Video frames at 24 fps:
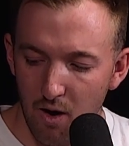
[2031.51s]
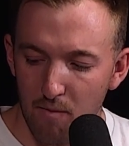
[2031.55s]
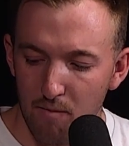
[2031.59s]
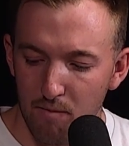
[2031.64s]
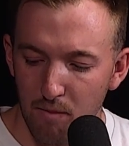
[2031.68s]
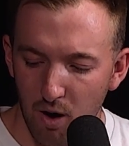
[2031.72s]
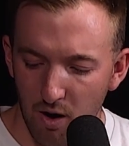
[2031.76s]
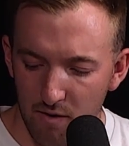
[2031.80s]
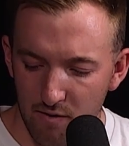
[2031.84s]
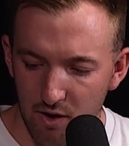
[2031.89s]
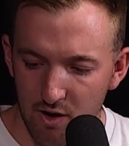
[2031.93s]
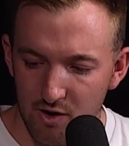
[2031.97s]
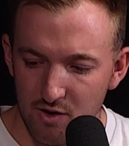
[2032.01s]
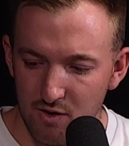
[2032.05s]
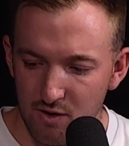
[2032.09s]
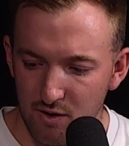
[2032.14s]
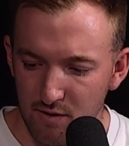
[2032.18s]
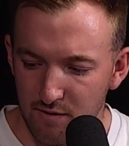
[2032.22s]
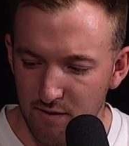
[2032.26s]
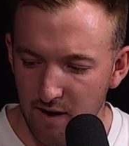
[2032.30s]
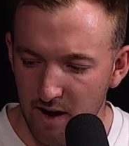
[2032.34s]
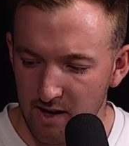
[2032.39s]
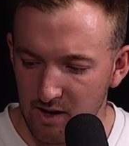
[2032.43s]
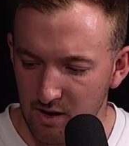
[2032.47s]
by virtue of the
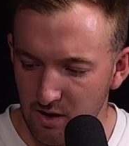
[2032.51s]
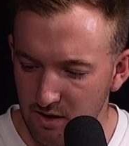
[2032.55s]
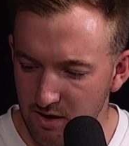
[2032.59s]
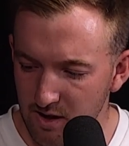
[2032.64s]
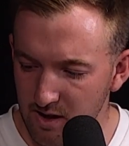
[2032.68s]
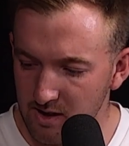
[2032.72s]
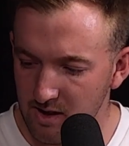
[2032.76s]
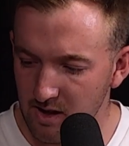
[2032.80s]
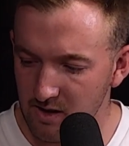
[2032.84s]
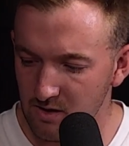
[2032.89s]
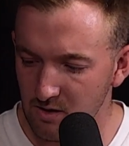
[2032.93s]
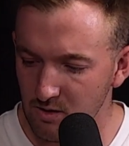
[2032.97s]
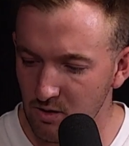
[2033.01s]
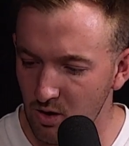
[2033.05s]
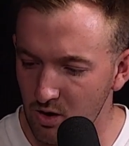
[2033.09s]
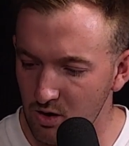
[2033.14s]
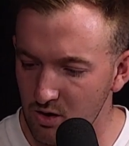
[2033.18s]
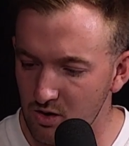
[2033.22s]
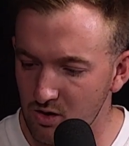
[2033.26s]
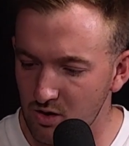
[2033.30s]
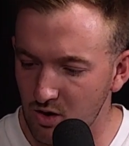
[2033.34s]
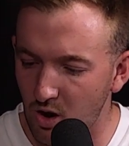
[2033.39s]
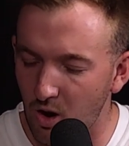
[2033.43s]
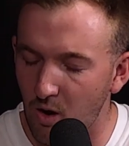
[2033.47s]
fact I think there's a lot
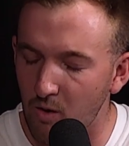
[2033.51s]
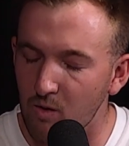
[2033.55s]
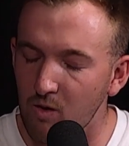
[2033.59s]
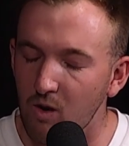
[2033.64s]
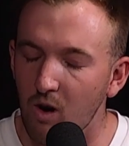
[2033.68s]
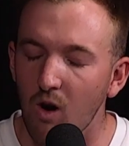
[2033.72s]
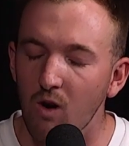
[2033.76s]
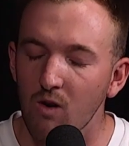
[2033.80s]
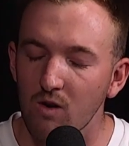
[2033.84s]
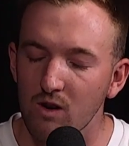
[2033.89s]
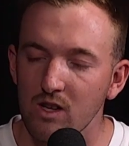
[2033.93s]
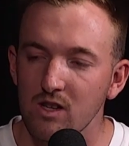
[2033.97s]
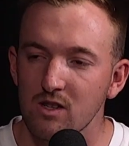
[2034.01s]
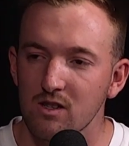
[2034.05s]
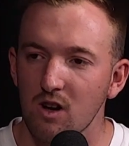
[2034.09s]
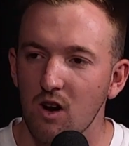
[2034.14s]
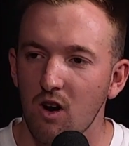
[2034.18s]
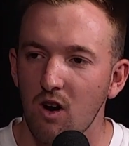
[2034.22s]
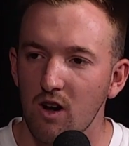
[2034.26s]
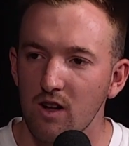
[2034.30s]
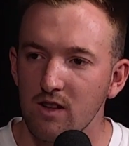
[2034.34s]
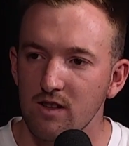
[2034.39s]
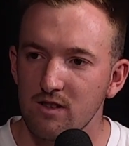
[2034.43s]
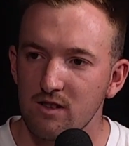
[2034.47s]
of top quality
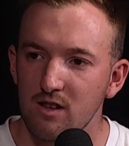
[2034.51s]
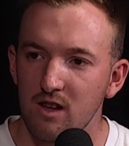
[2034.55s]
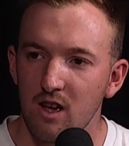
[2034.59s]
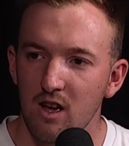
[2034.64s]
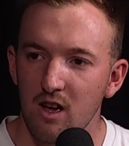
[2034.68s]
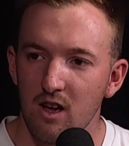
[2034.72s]
sides